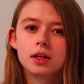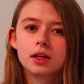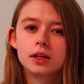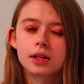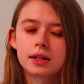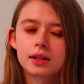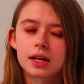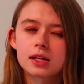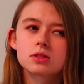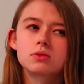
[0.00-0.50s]

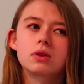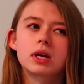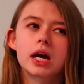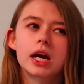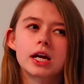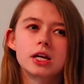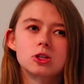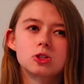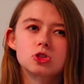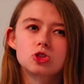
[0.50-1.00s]
Like that's what
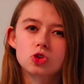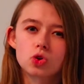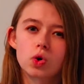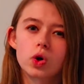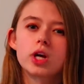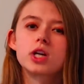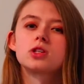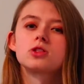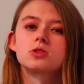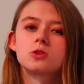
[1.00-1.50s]
I
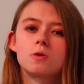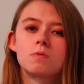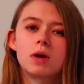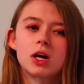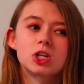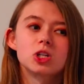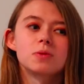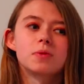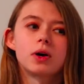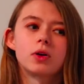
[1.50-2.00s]
enjoy so
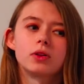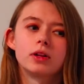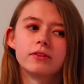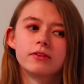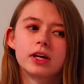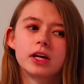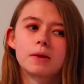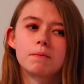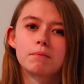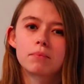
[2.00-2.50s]
much about
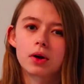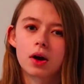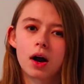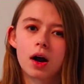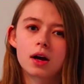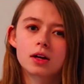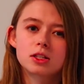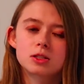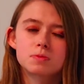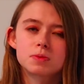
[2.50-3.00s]
living in
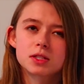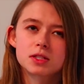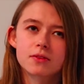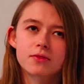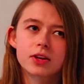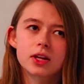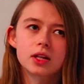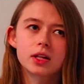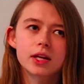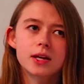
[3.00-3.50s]
Prague
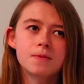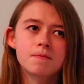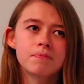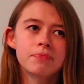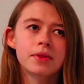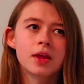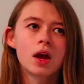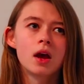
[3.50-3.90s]
specifically.